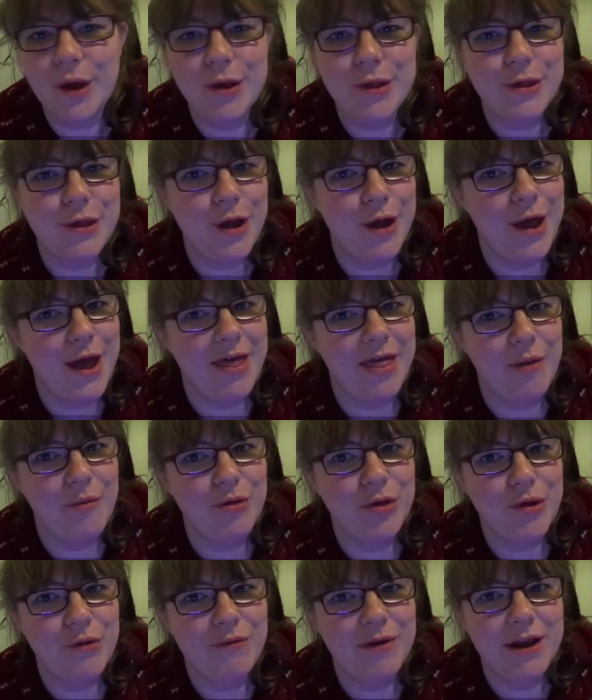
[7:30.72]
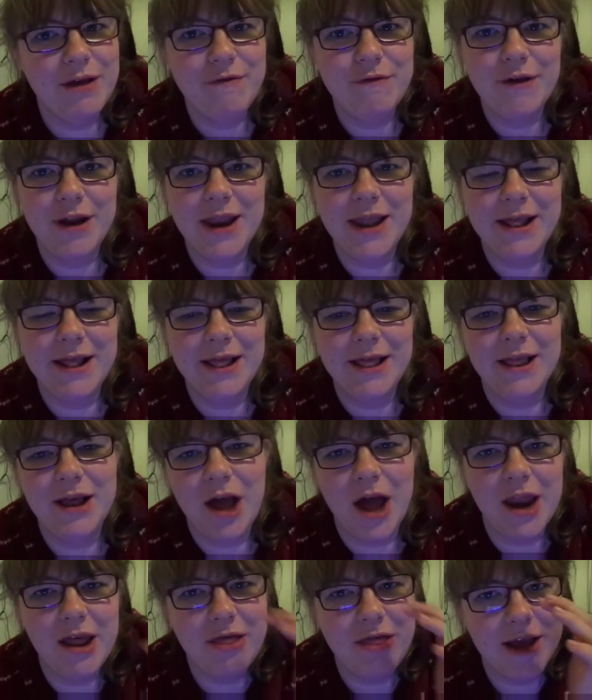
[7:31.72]
So yeah, that was a really fun little
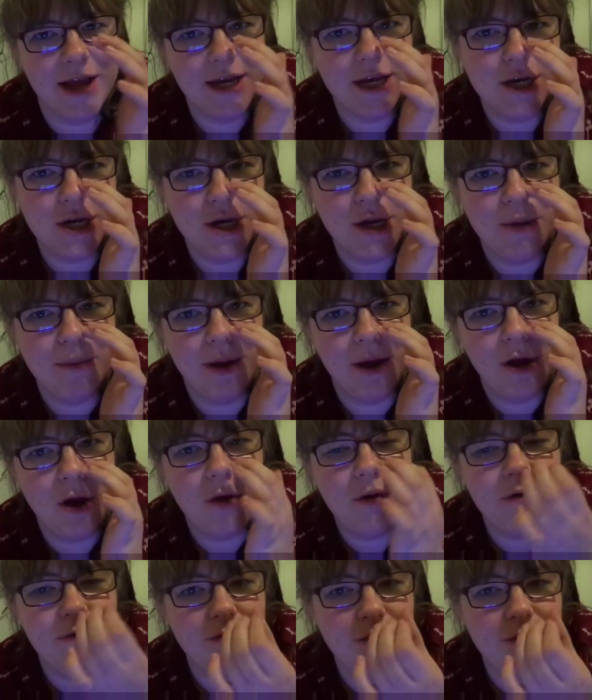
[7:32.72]
kind of thing to do. My nose